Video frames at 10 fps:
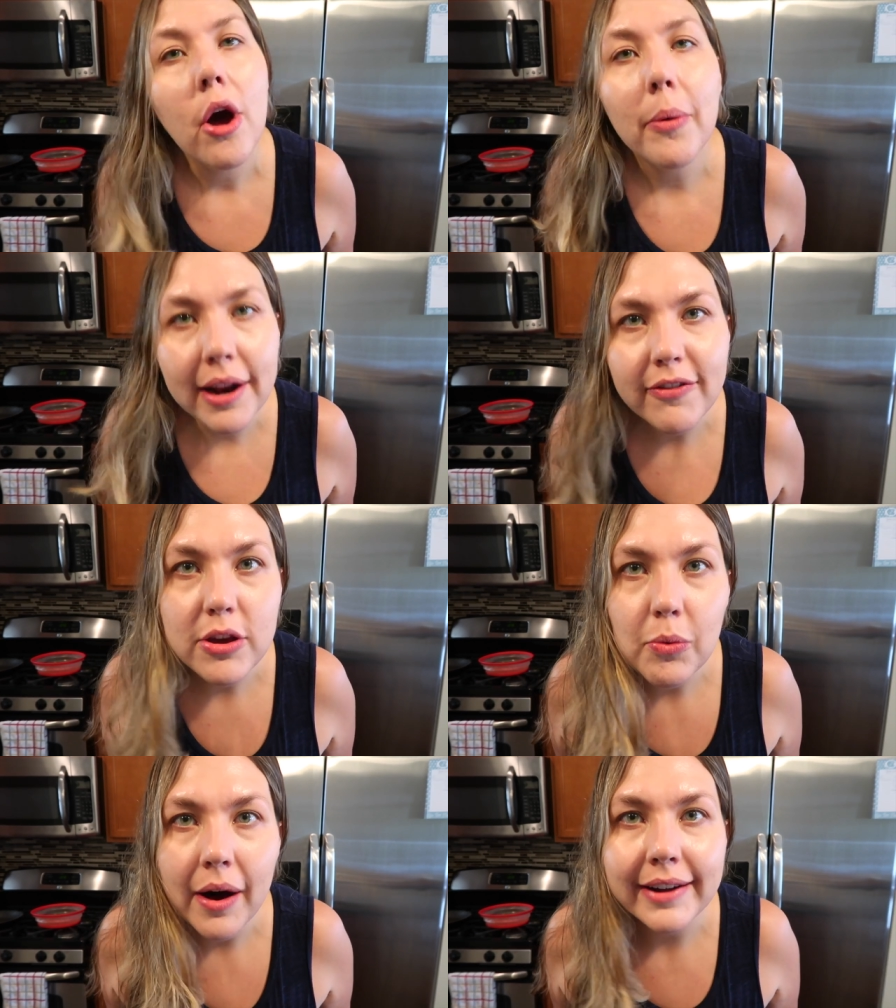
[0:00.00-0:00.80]
whatever
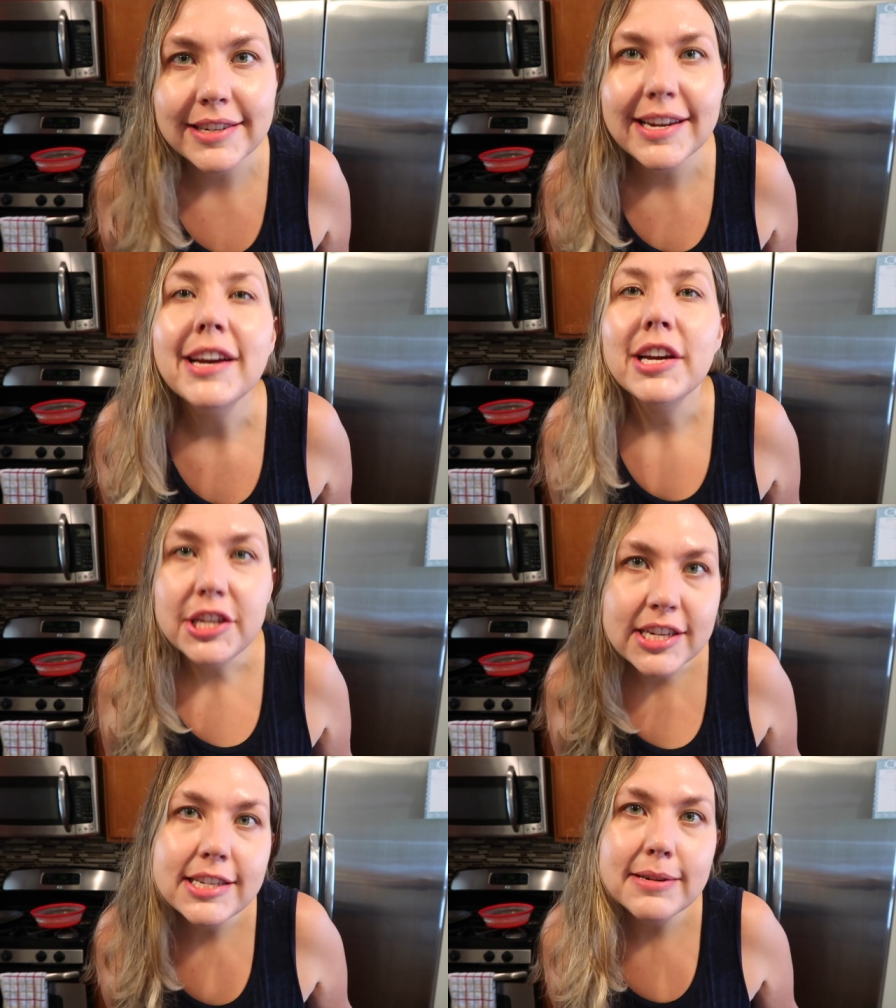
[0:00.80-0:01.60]
you want,
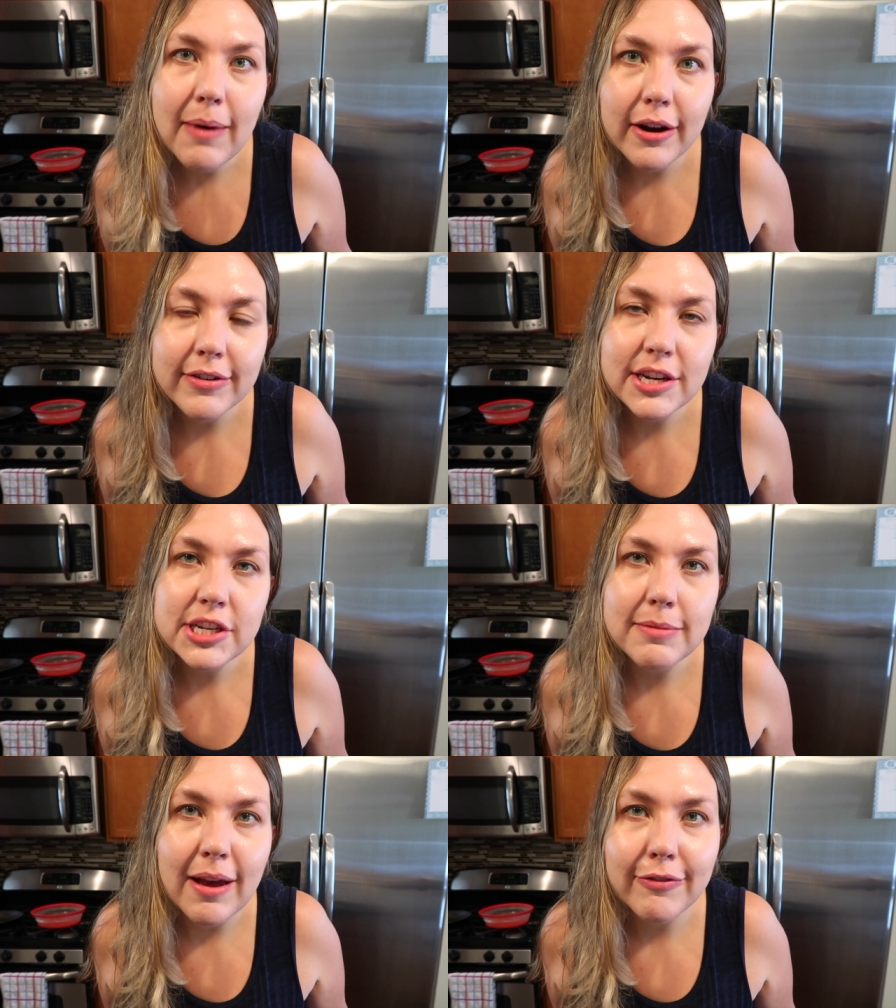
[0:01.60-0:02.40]
just in
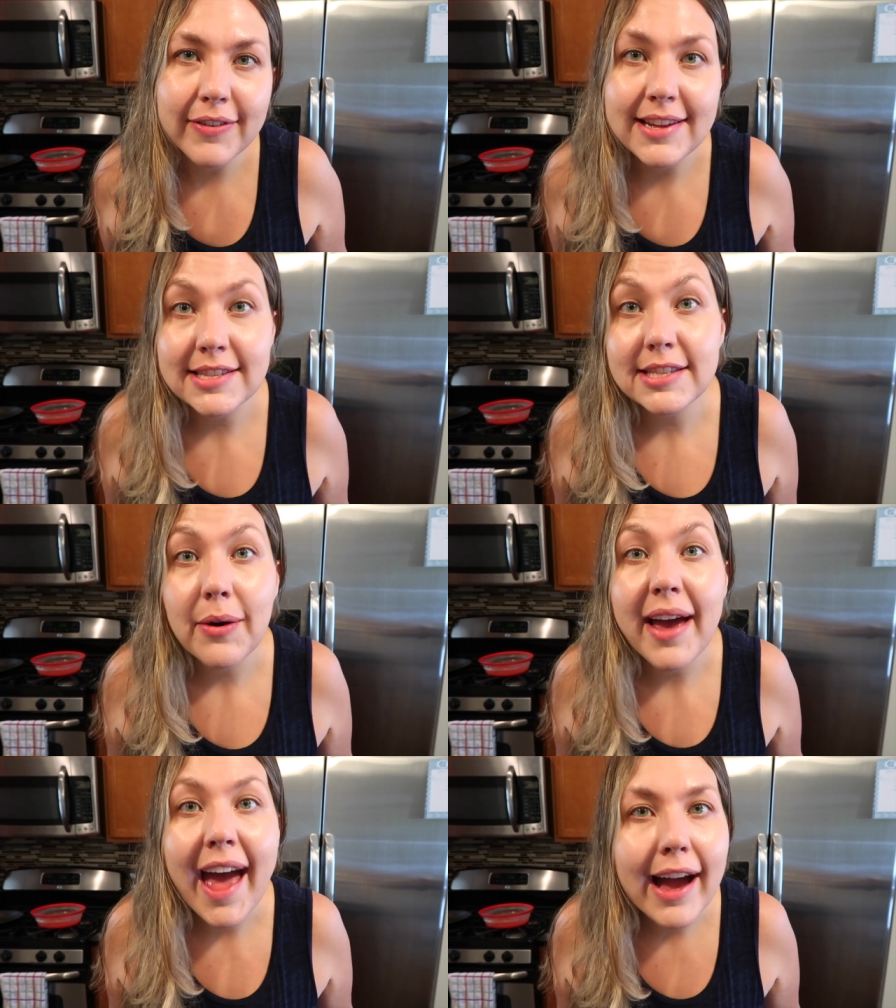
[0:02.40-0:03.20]
moderation, my friends.
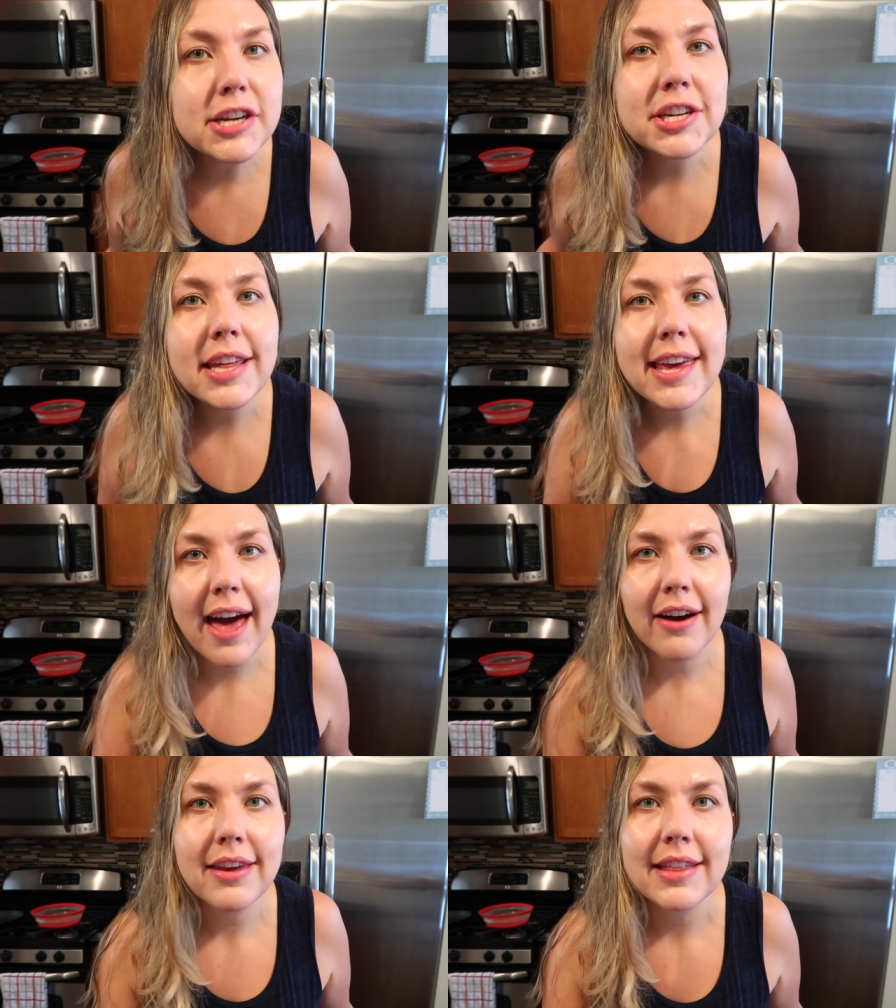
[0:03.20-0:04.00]
So I actually
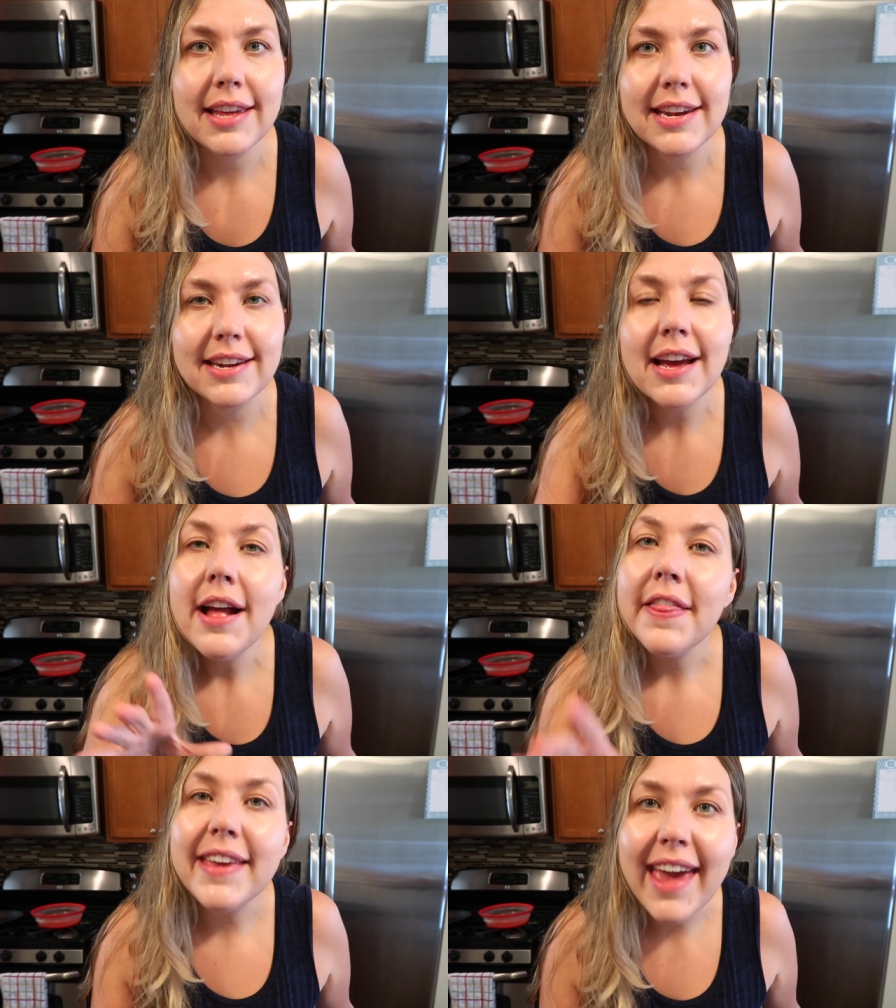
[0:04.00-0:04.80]
calculated
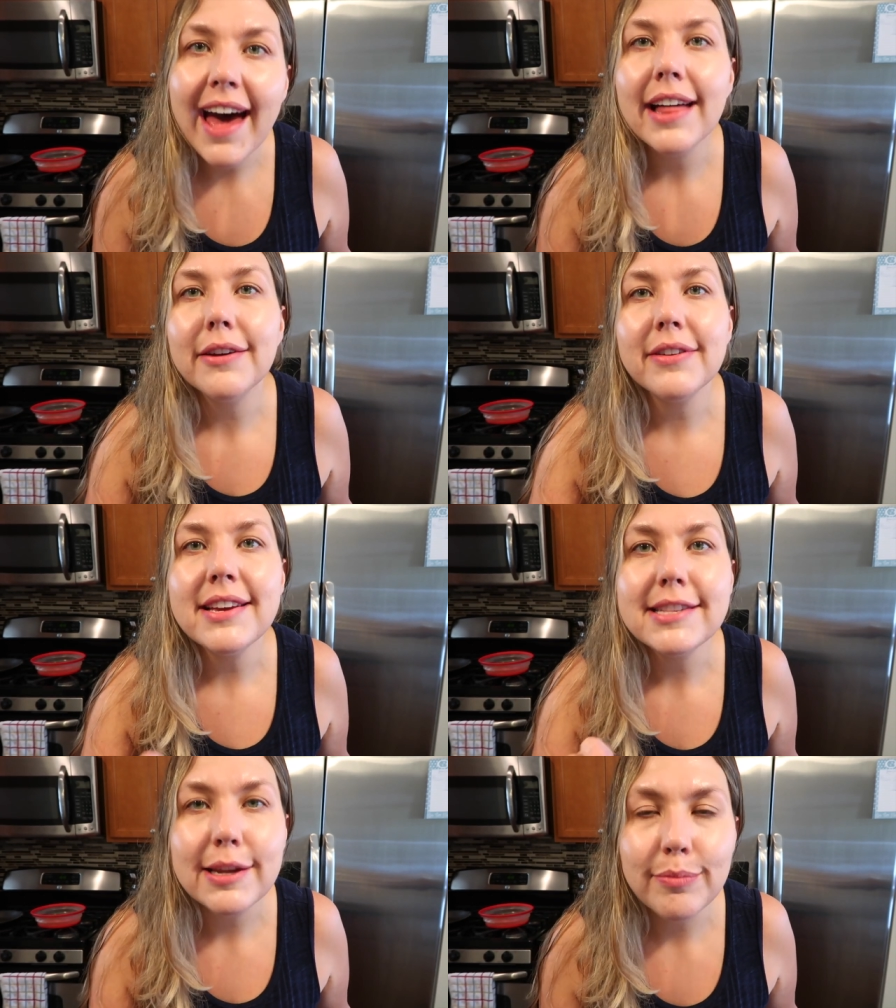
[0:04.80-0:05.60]
the
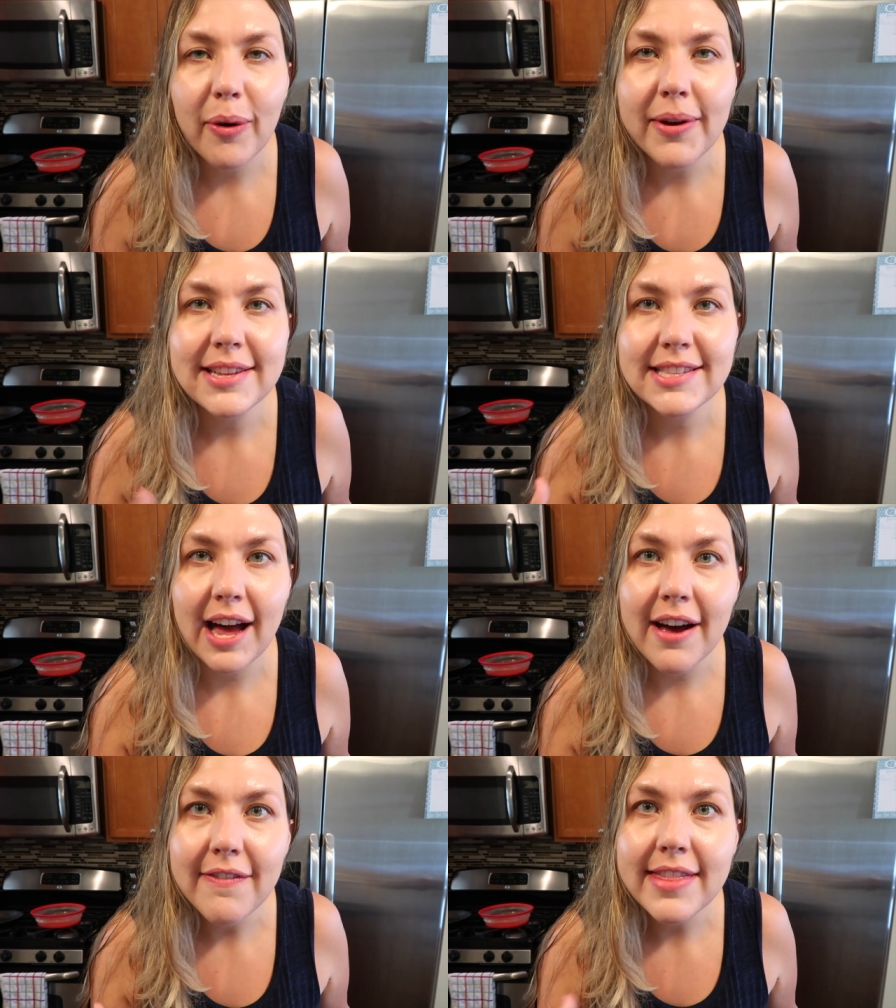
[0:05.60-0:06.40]
calories and points
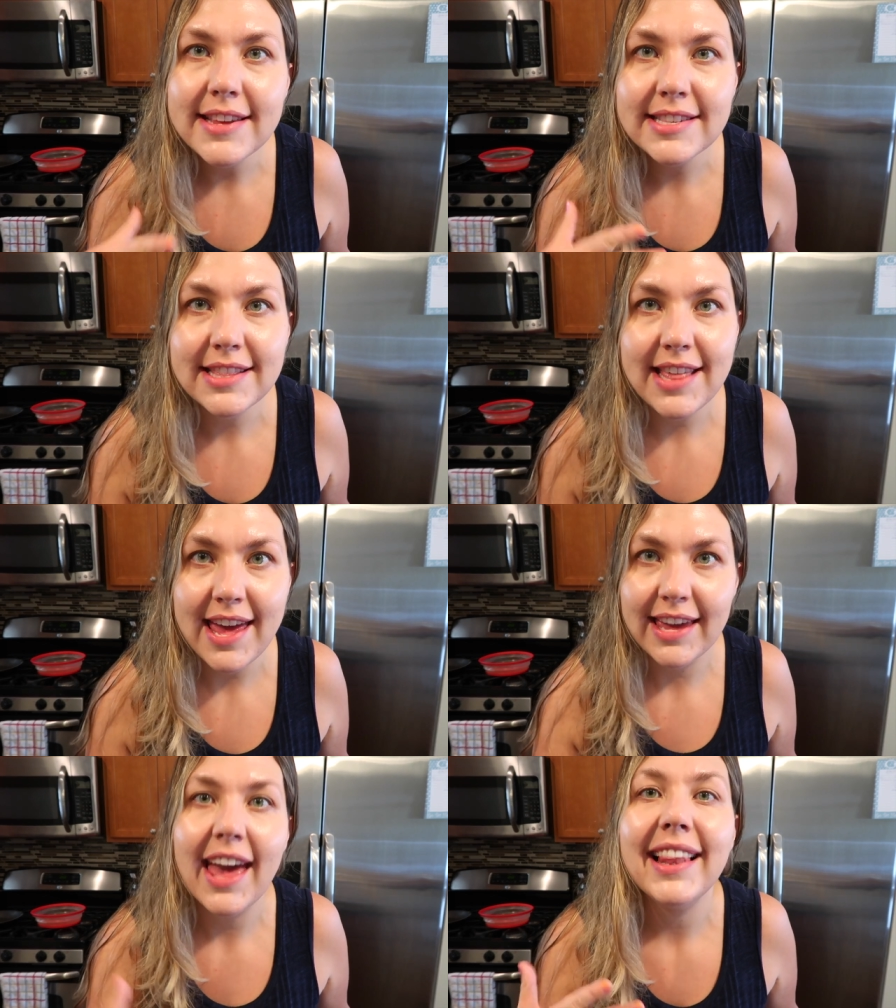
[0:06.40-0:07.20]
of this
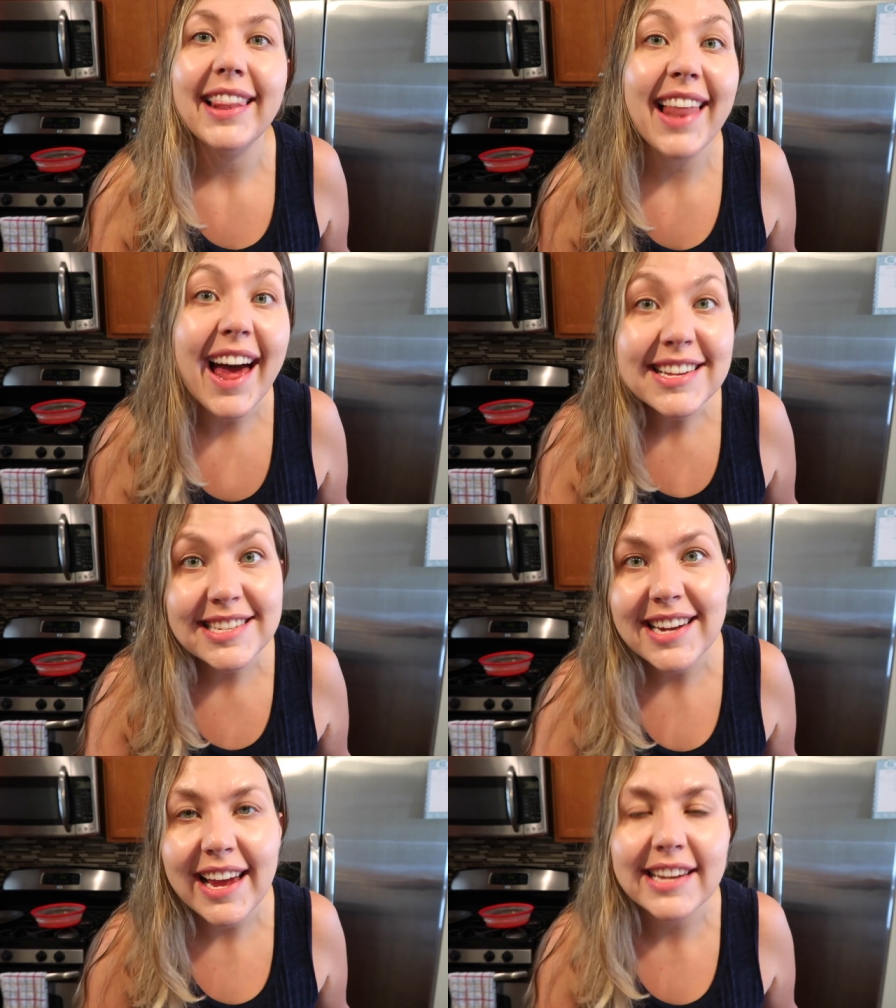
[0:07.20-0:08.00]
thing
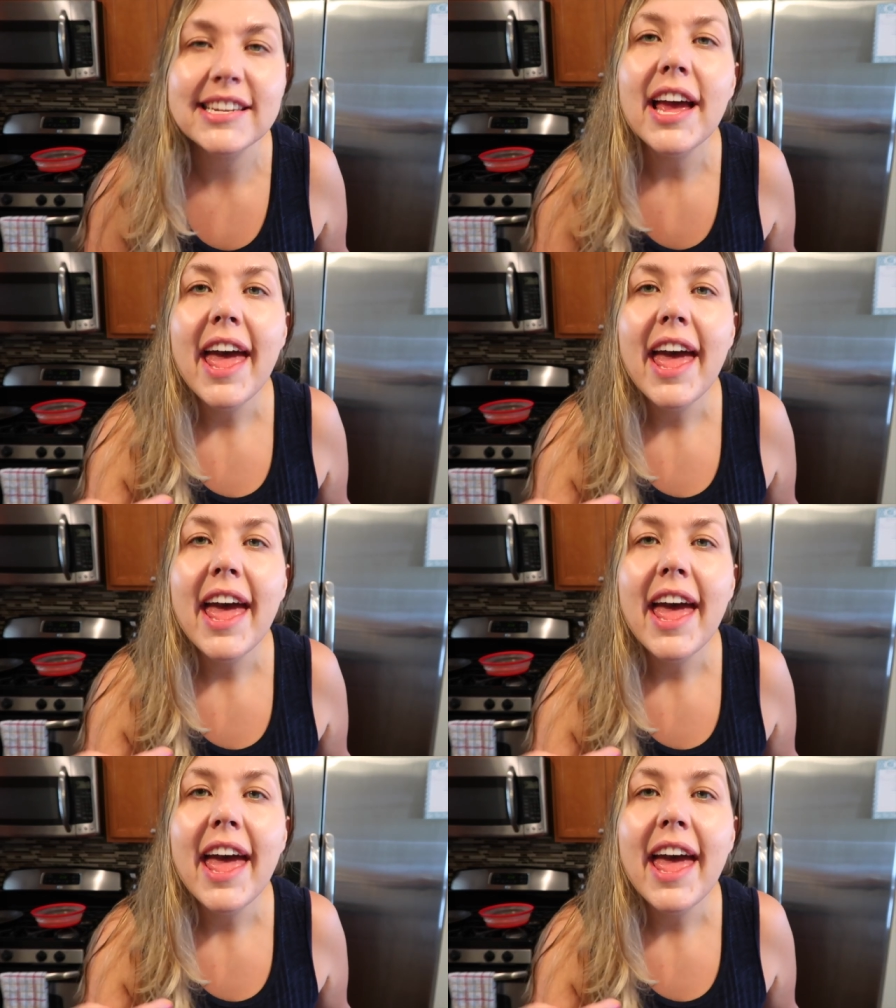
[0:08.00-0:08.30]
last night,